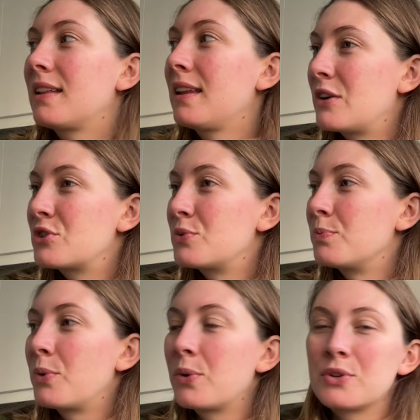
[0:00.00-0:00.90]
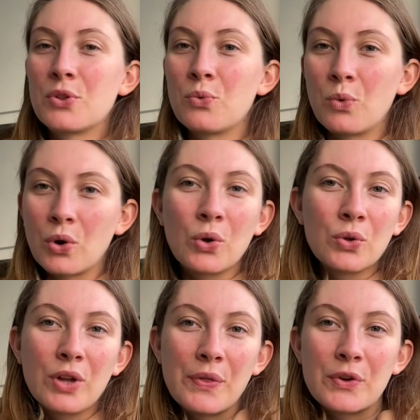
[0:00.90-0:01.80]
like there's more to the world
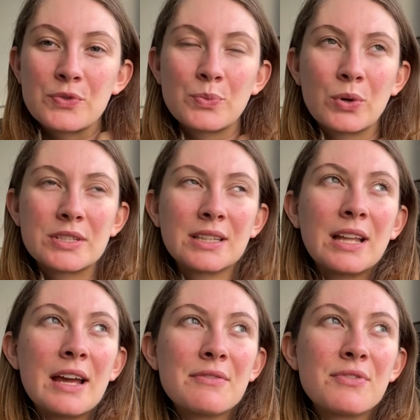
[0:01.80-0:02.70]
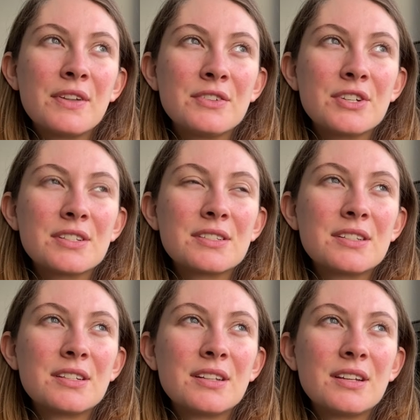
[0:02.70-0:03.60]
and there's more to life than just